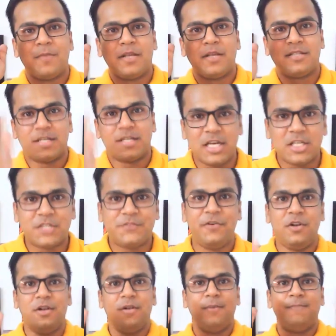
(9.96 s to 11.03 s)

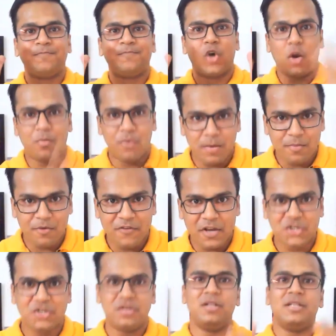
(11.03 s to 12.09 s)
successful corporate
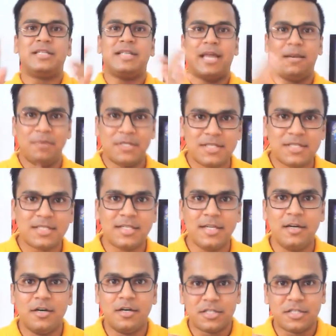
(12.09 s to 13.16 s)
professionals and business
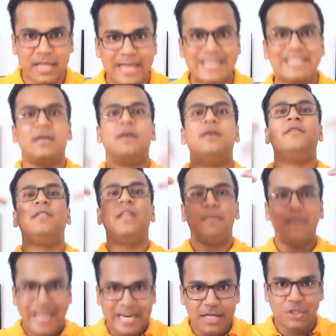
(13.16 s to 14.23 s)
leaders and I turn them
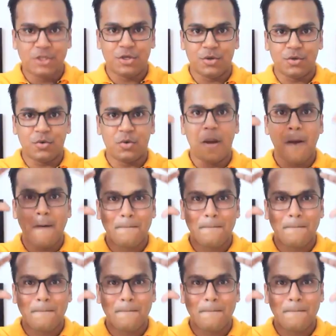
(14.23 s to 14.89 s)
into